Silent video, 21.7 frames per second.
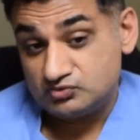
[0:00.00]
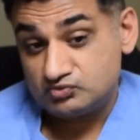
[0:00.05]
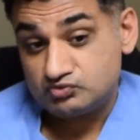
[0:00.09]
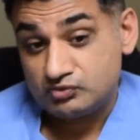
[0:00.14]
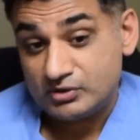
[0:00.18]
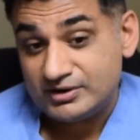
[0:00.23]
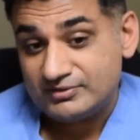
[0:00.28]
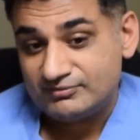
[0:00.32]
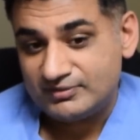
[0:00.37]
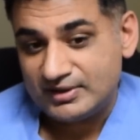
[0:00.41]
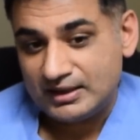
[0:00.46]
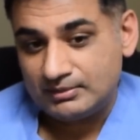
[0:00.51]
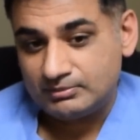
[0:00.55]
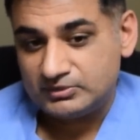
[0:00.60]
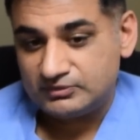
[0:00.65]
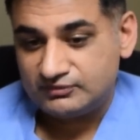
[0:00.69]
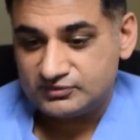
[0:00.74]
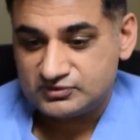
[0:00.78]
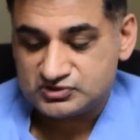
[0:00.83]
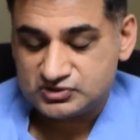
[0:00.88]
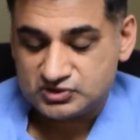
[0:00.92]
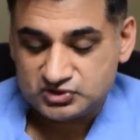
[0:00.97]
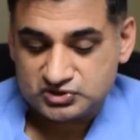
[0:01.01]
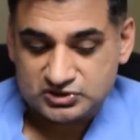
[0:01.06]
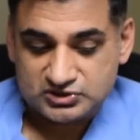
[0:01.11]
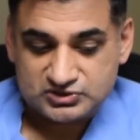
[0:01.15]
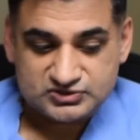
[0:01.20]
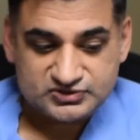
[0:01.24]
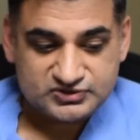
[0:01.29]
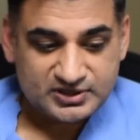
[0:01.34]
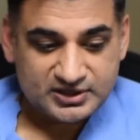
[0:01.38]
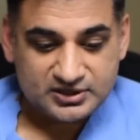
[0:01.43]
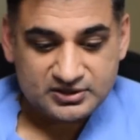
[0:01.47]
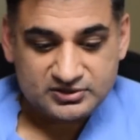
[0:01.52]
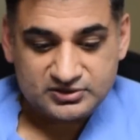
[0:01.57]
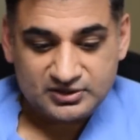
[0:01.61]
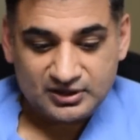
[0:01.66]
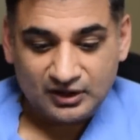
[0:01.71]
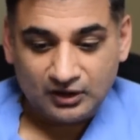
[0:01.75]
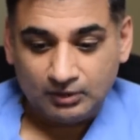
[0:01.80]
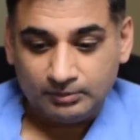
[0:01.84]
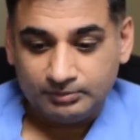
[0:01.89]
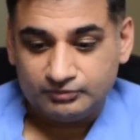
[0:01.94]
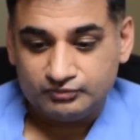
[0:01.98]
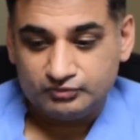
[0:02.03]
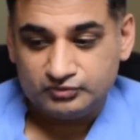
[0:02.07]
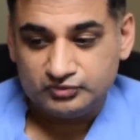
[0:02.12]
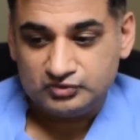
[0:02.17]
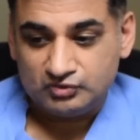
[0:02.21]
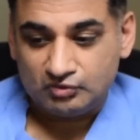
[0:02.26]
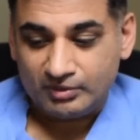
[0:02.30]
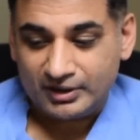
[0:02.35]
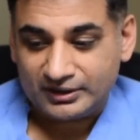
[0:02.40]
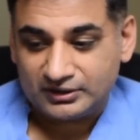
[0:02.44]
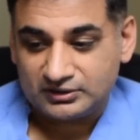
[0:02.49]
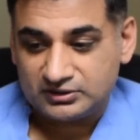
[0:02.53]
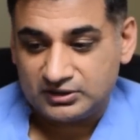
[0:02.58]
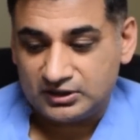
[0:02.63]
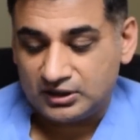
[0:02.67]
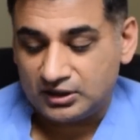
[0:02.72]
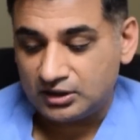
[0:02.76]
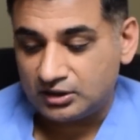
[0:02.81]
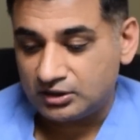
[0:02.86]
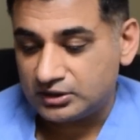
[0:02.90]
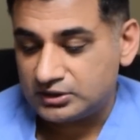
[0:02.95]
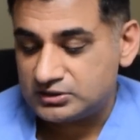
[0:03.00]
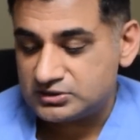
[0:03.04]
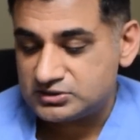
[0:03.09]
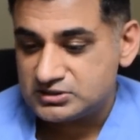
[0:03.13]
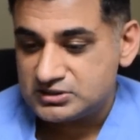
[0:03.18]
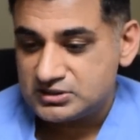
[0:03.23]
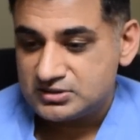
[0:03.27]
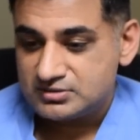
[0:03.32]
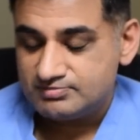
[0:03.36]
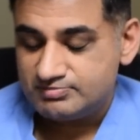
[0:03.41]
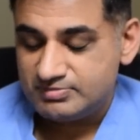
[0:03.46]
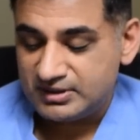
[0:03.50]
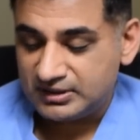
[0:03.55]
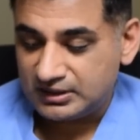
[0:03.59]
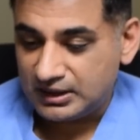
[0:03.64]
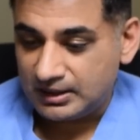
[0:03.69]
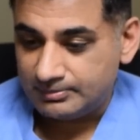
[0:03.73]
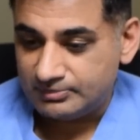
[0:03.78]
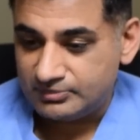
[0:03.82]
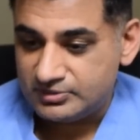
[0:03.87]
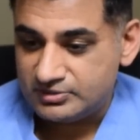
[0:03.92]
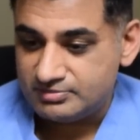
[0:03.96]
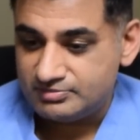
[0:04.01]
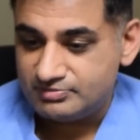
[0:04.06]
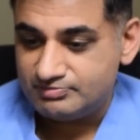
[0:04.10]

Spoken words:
great family physicians that help direct care and pick up